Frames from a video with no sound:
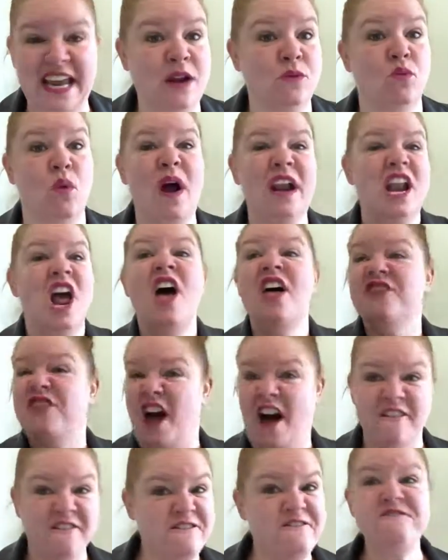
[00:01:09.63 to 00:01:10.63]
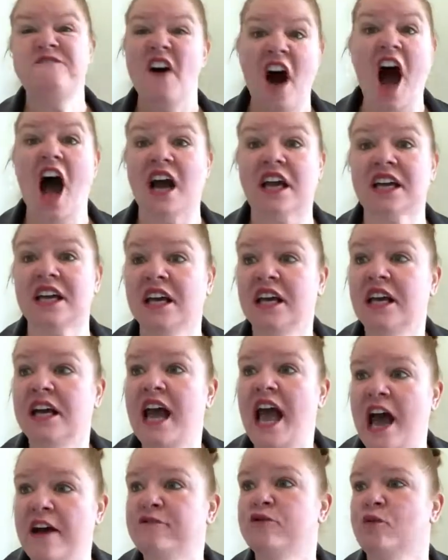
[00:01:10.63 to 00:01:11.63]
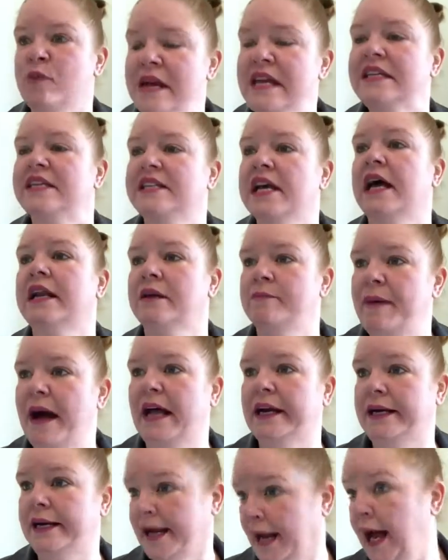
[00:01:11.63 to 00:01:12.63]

And what the fuck have we done about it,